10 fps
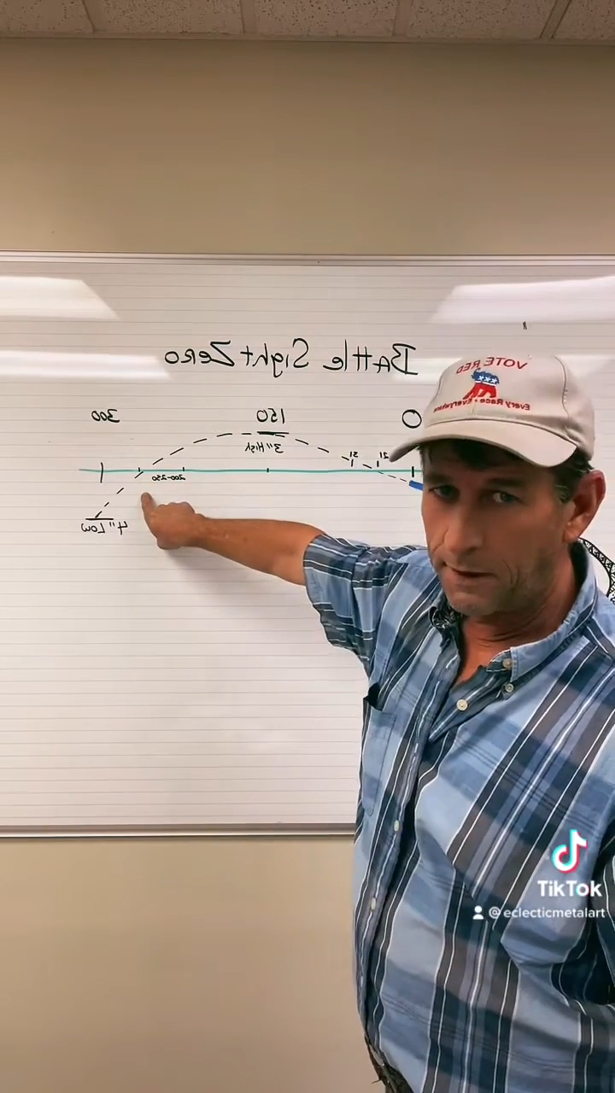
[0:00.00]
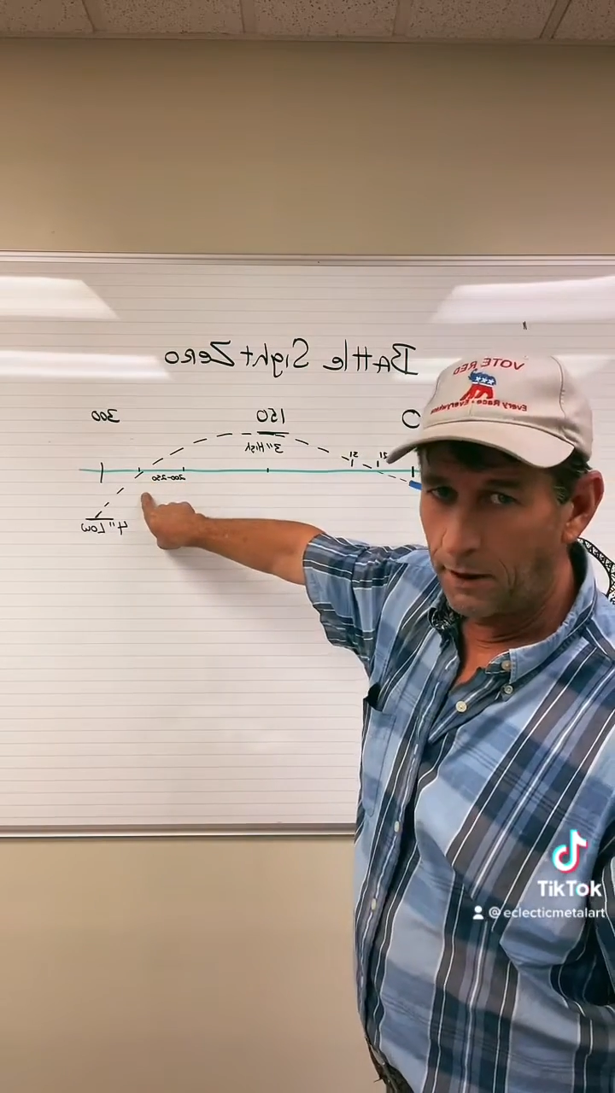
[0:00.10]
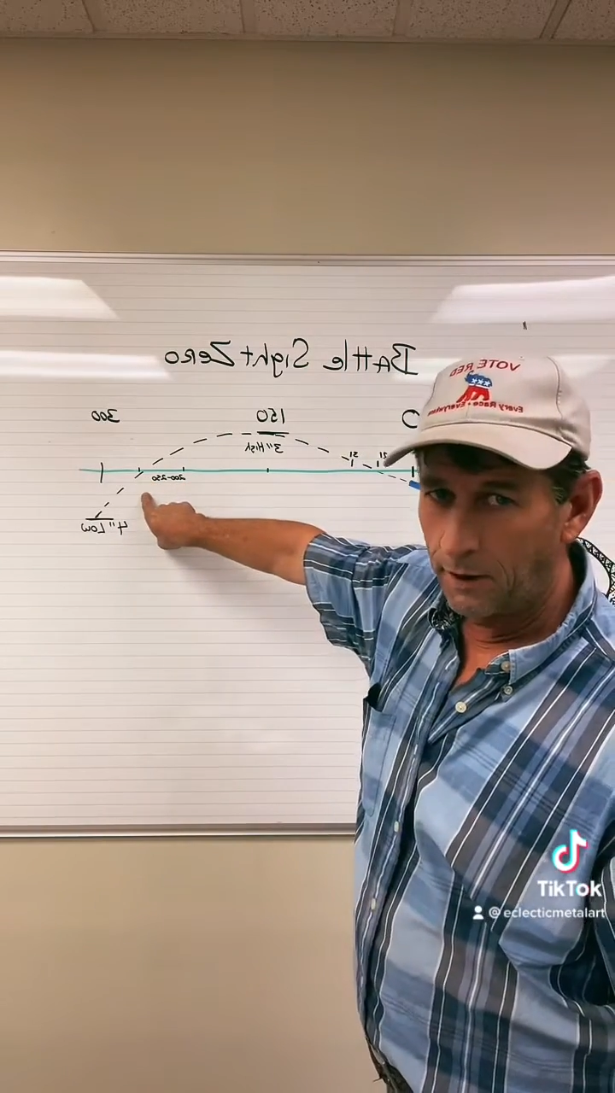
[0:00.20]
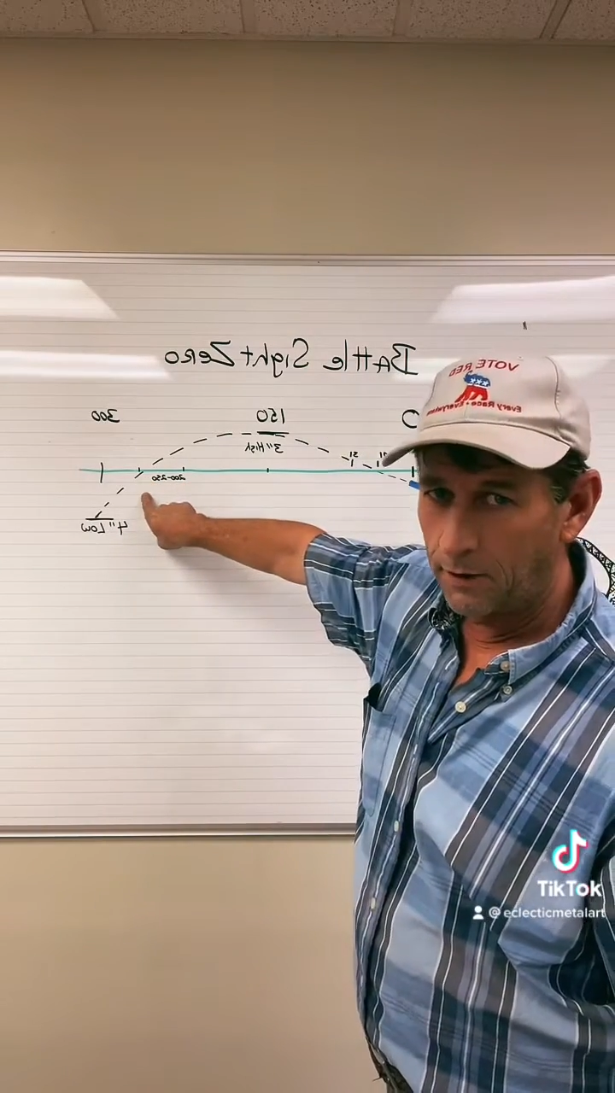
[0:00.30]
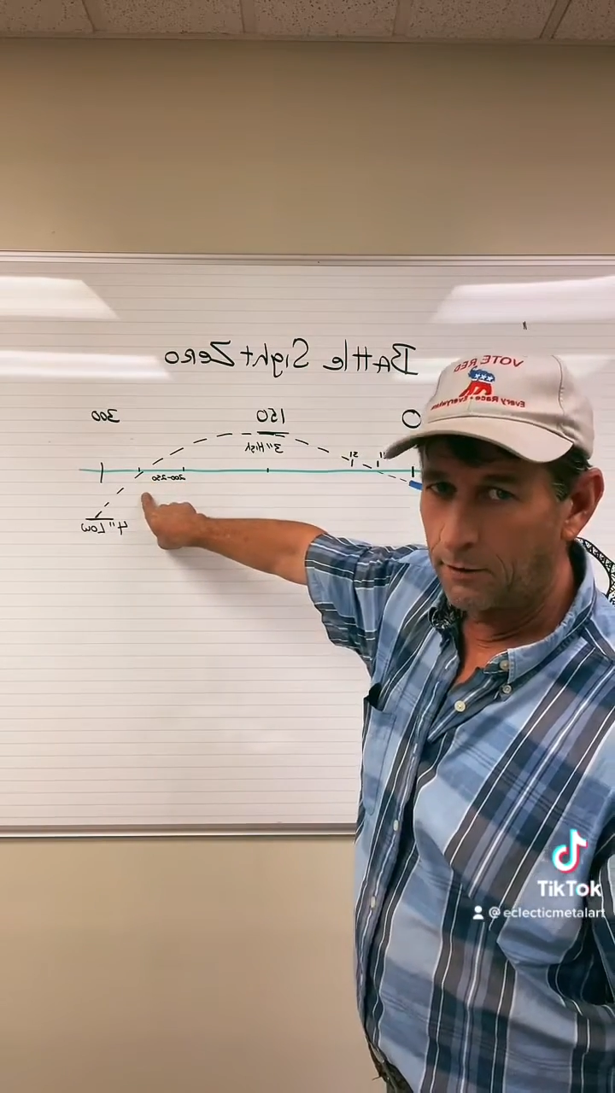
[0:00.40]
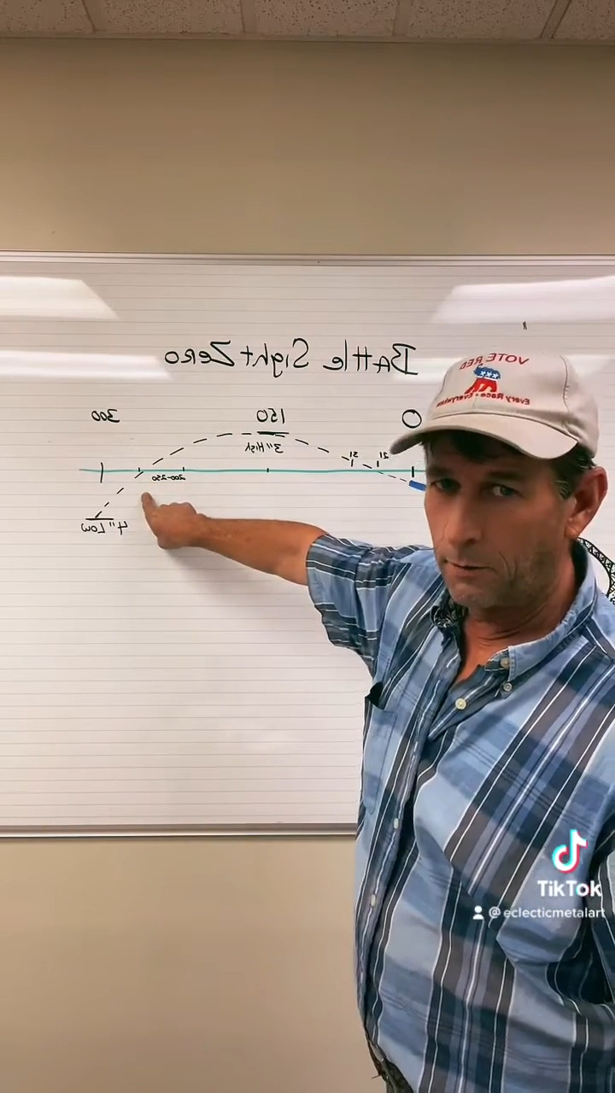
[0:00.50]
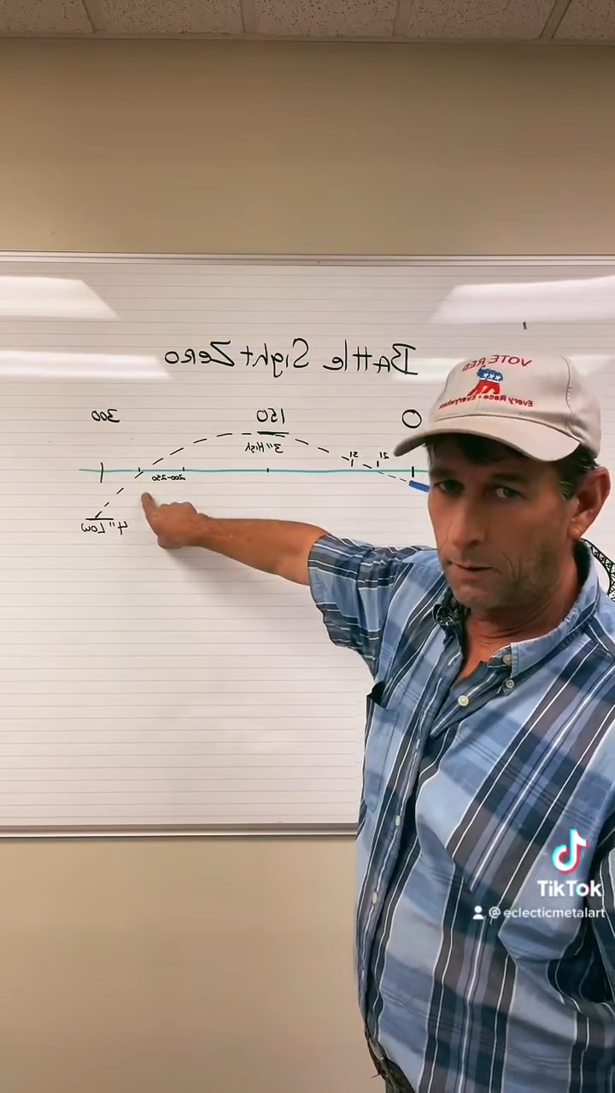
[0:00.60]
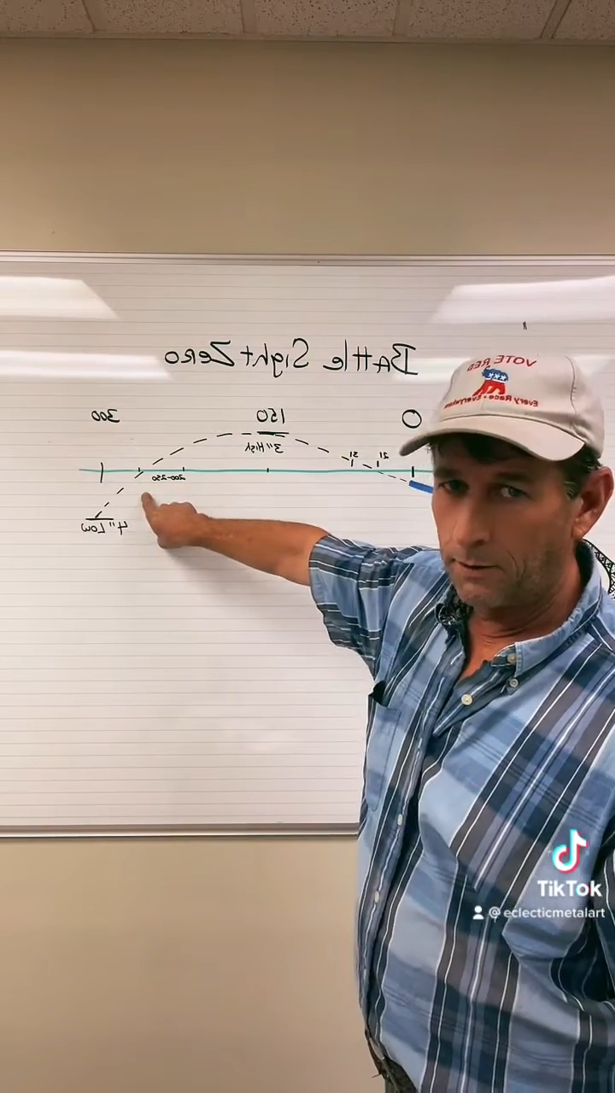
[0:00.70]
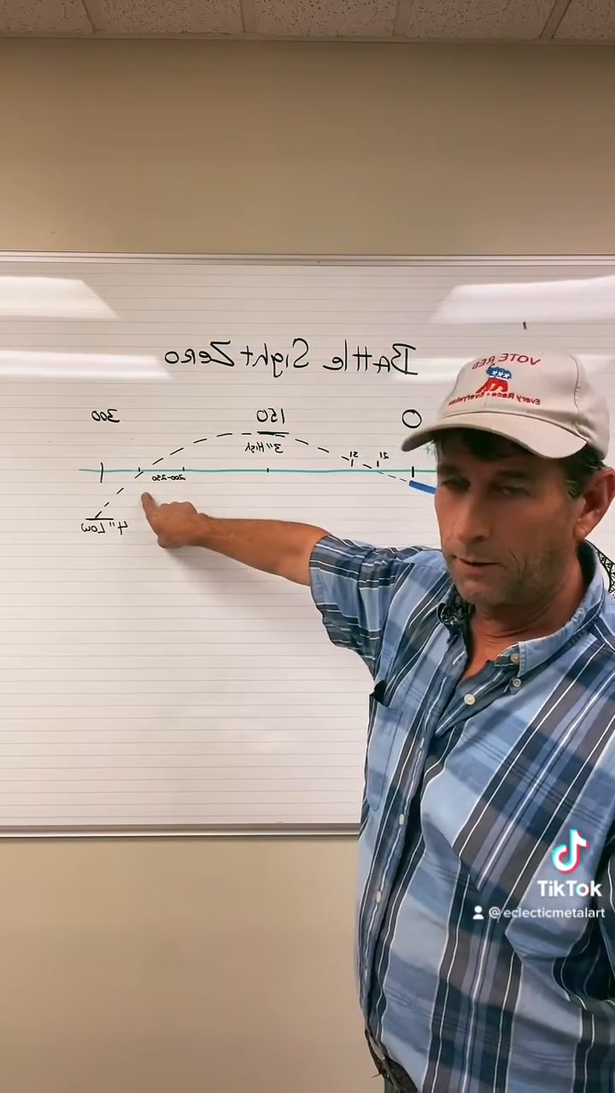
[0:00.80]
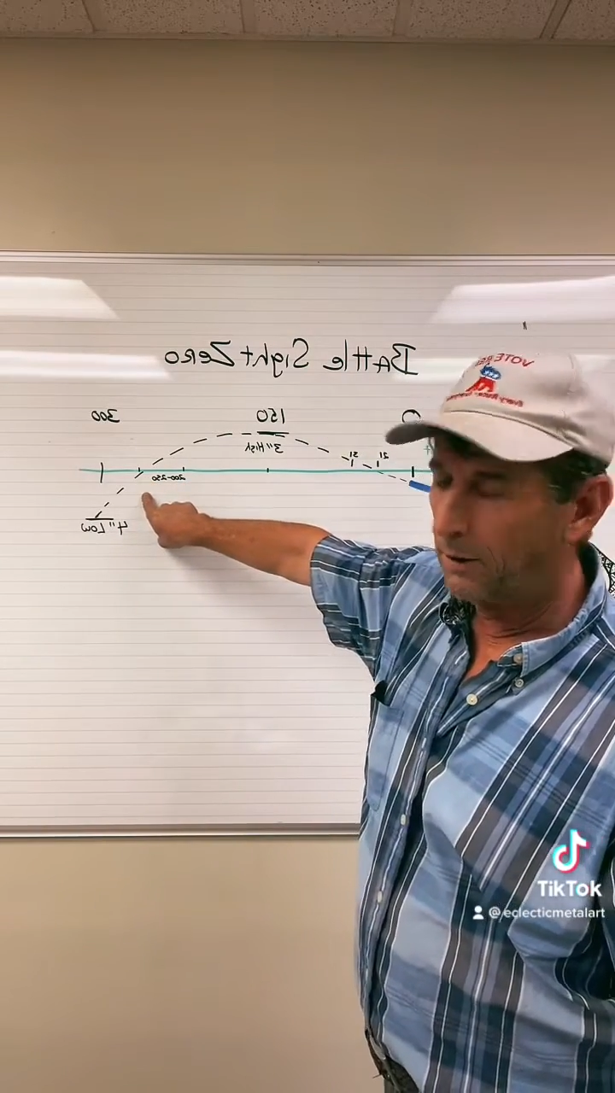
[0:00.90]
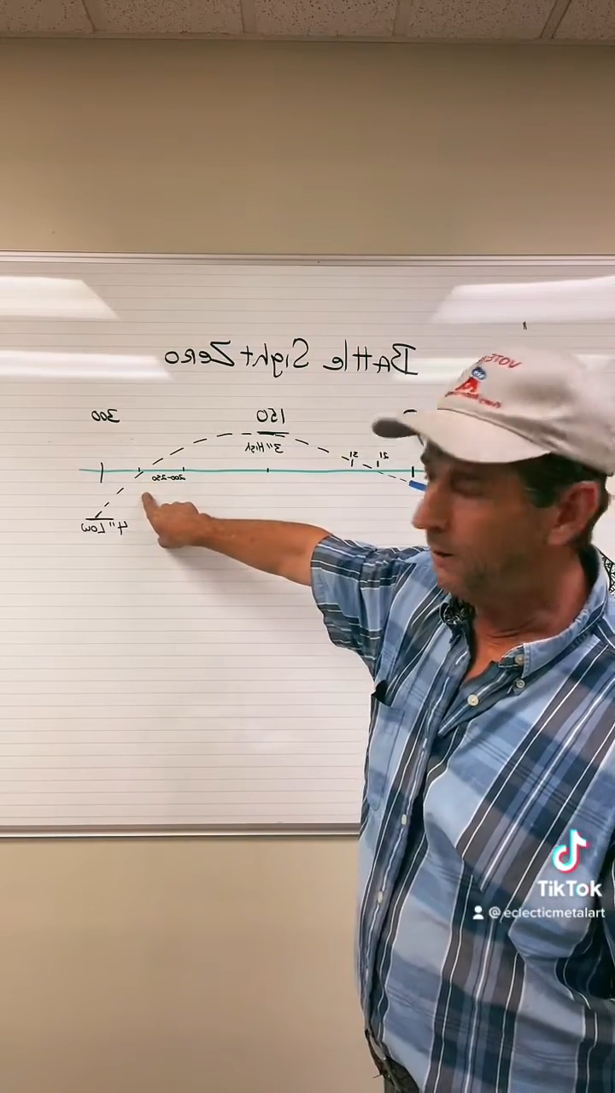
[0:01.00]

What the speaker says: yards for most of